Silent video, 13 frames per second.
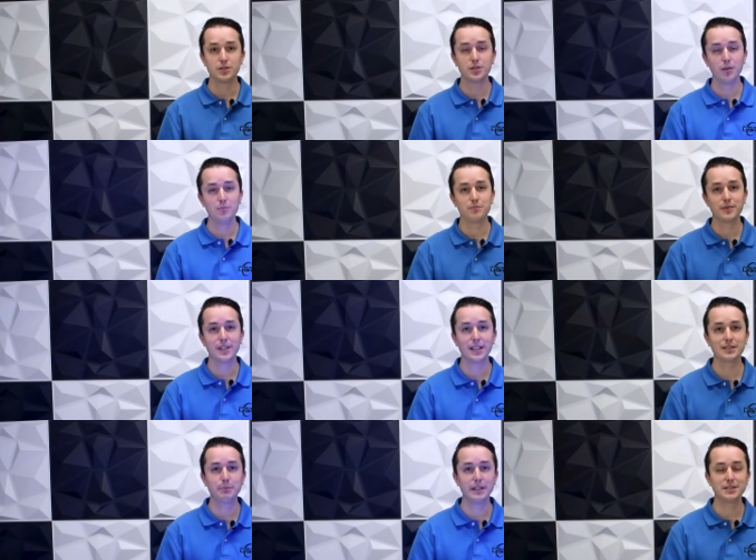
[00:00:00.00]
So
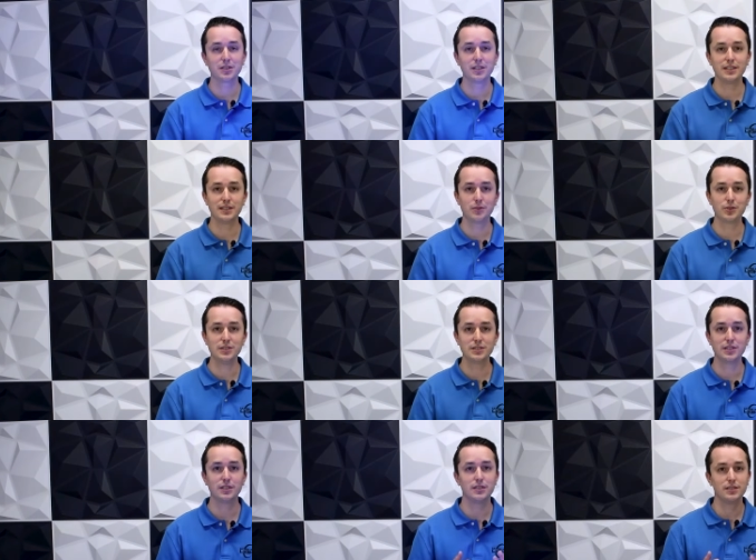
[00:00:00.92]
that's basically the
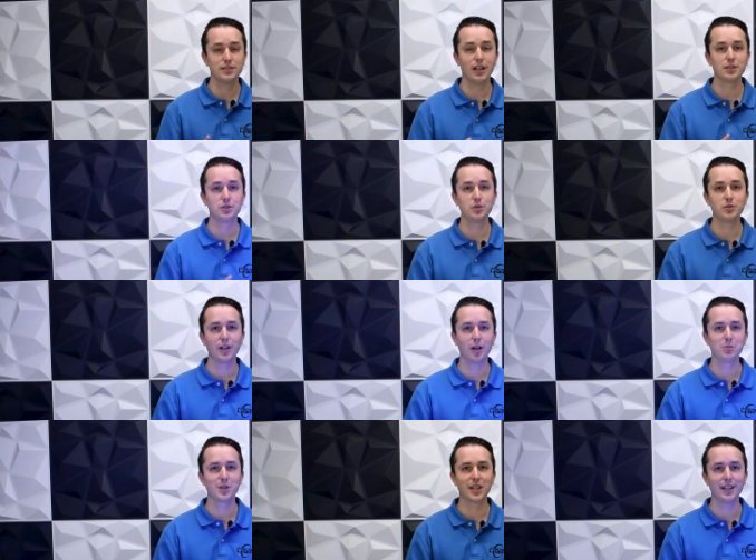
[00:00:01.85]
difference. Not too
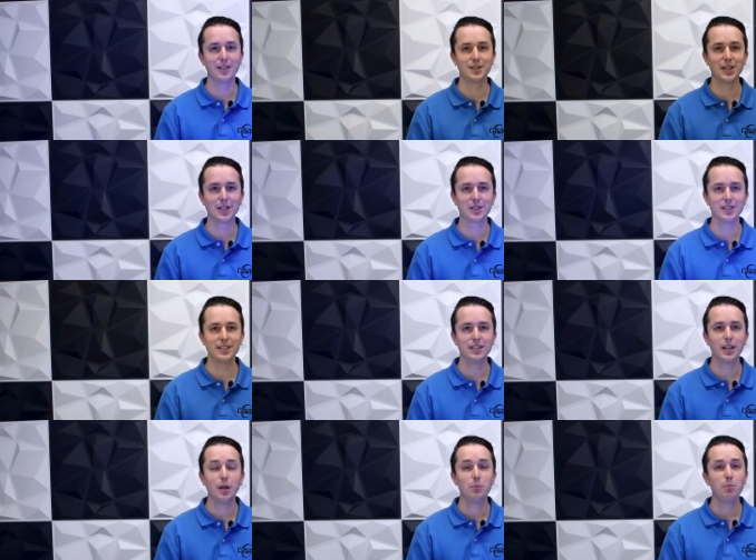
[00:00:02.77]
complicated,
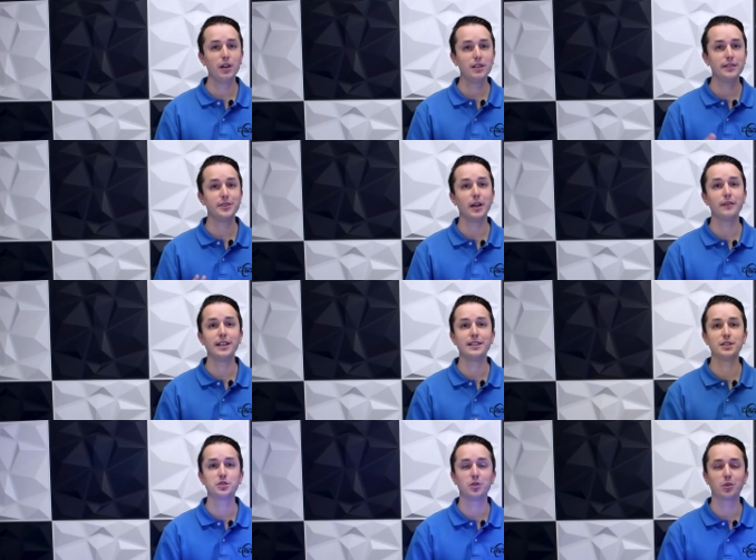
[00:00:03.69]
luckily. But if you have any
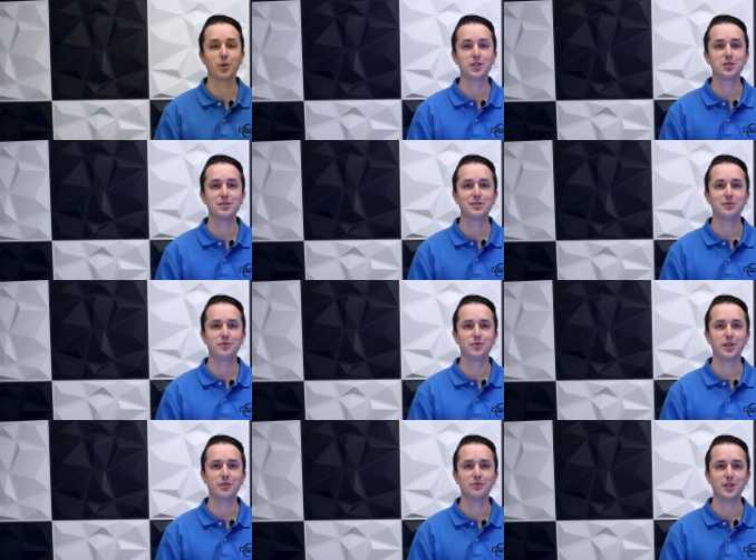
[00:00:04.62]
additional questions,
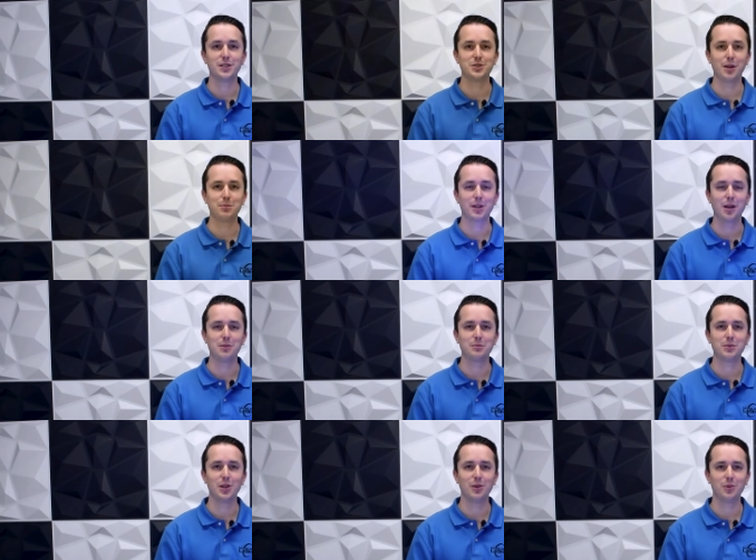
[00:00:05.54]
feel free to drop a
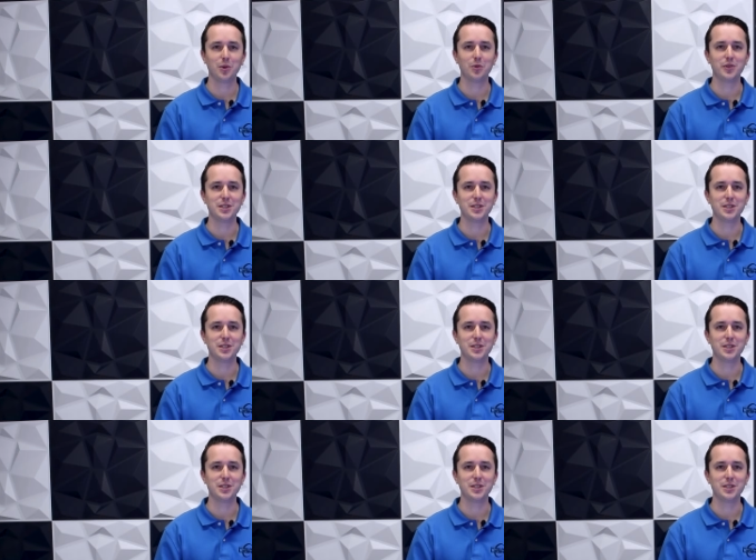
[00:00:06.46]
comment below or